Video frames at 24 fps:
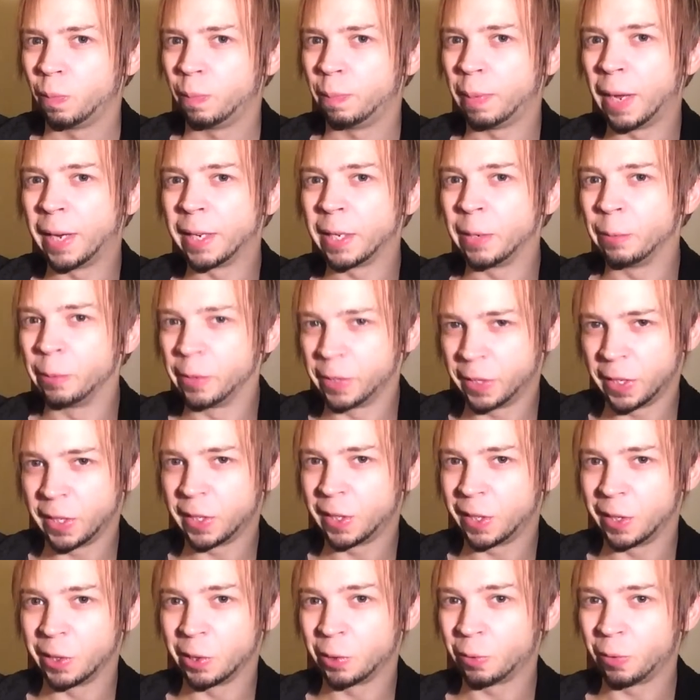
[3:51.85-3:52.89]
body
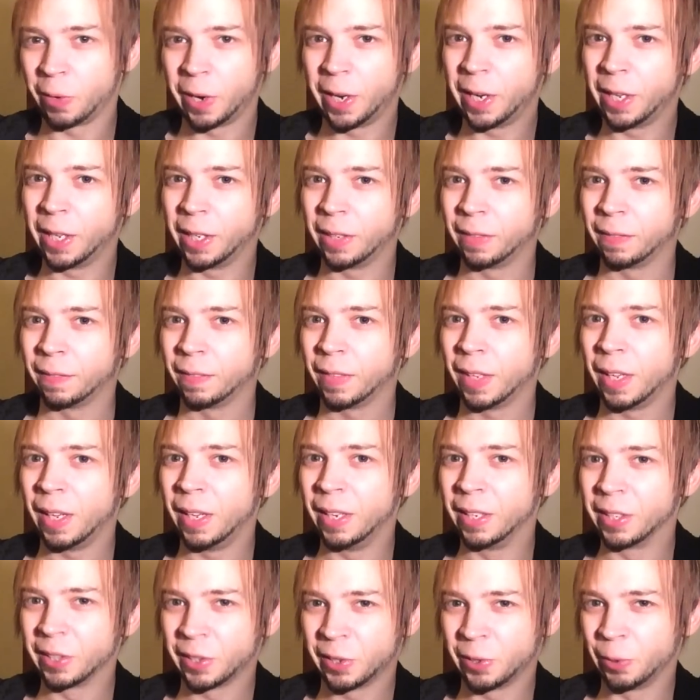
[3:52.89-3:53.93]
resistance training
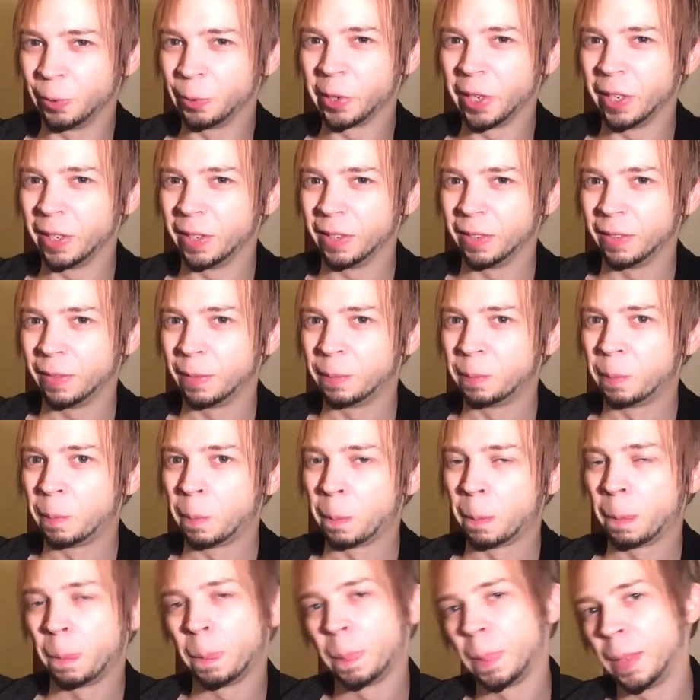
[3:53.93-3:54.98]
in a circuit
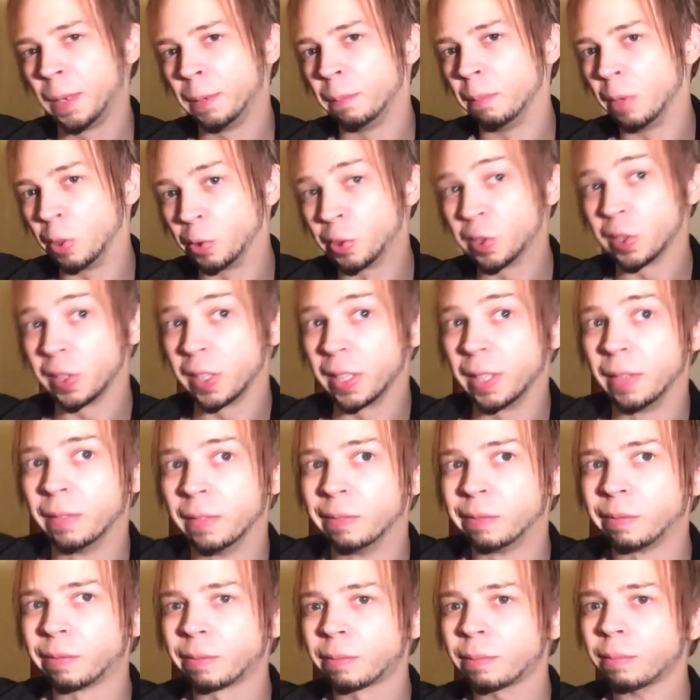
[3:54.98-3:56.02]
mostly.
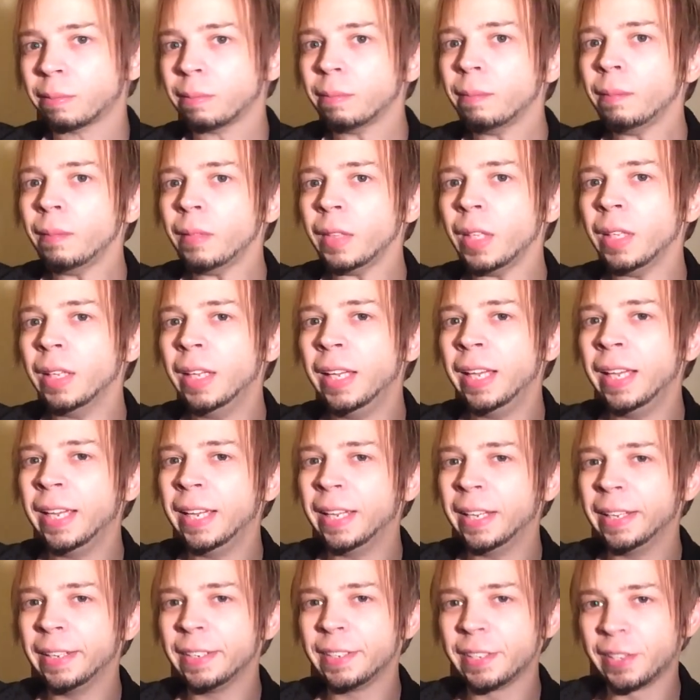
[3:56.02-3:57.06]

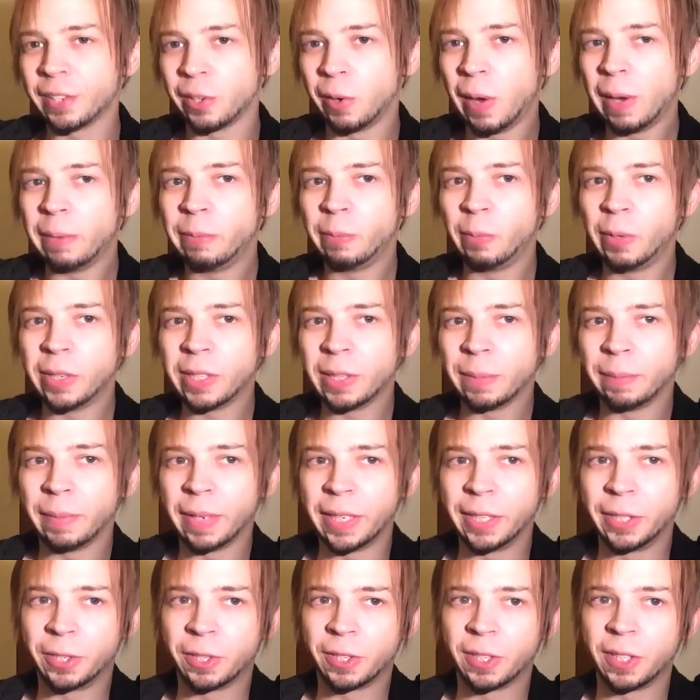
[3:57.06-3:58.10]
And so I went to
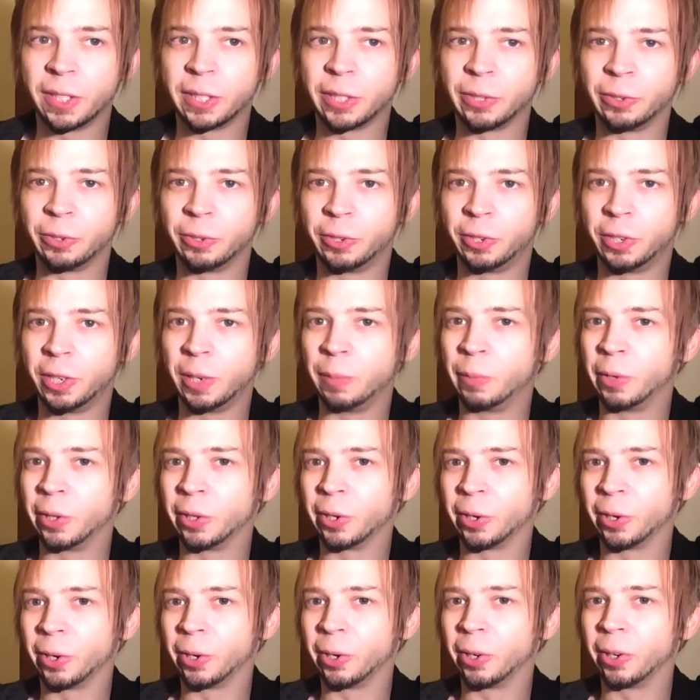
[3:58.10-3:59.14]
my sister's gym
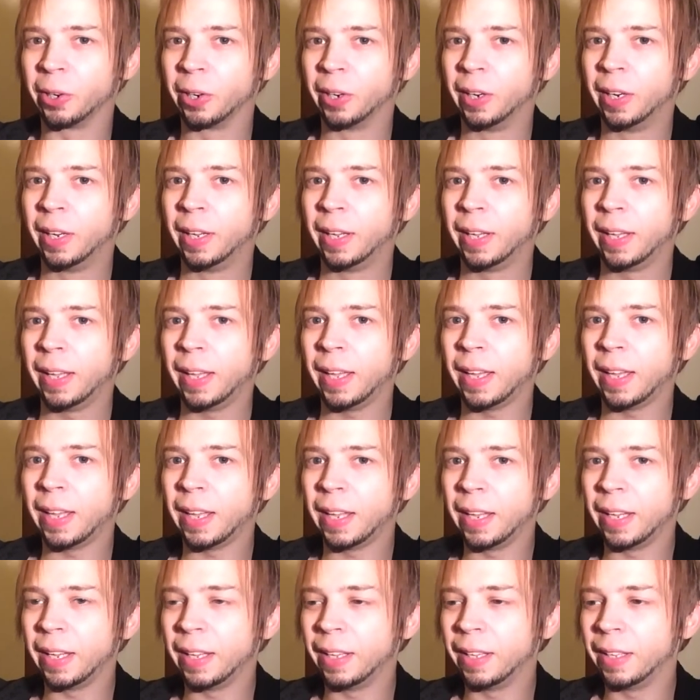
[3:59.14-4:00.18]
with her,
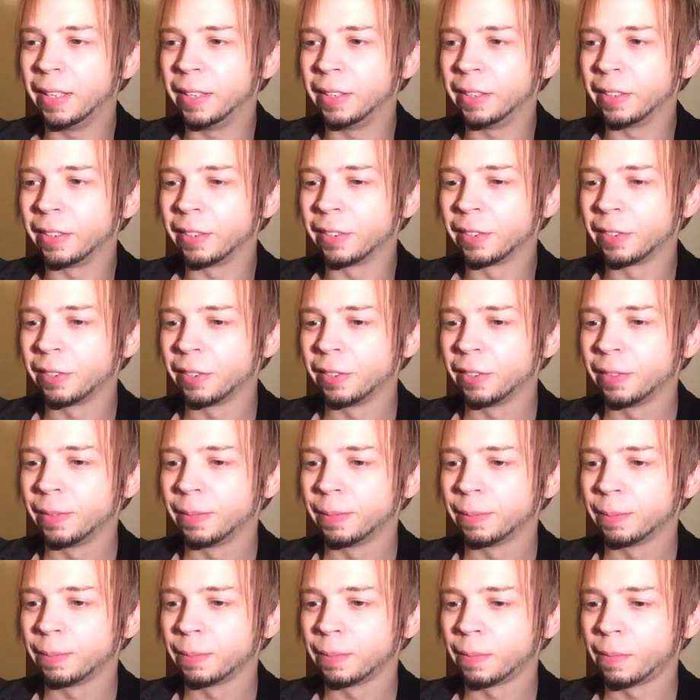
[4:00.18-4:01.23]
and
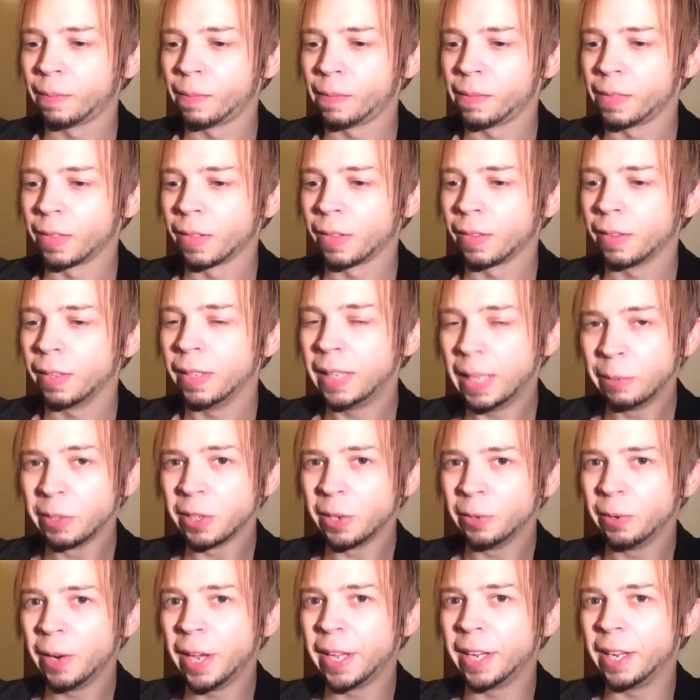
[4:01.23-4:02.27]
that was
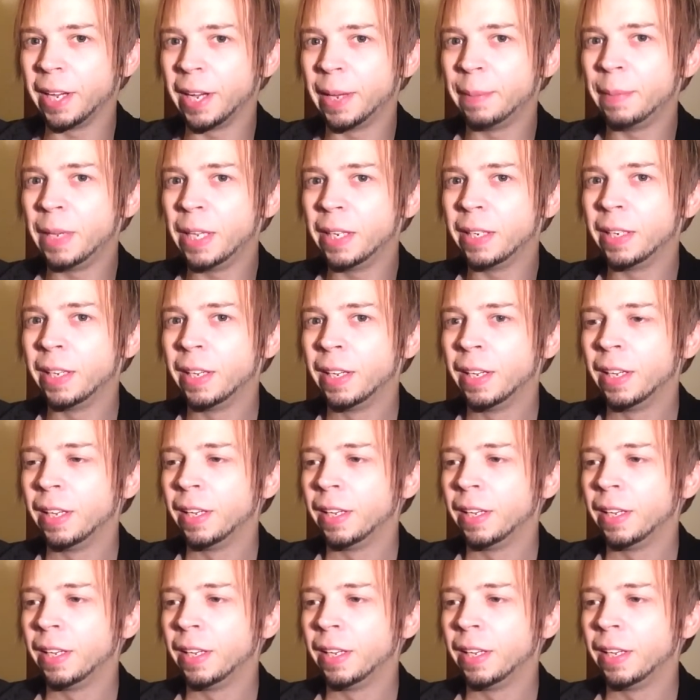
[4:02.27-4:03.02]
all right. I mean,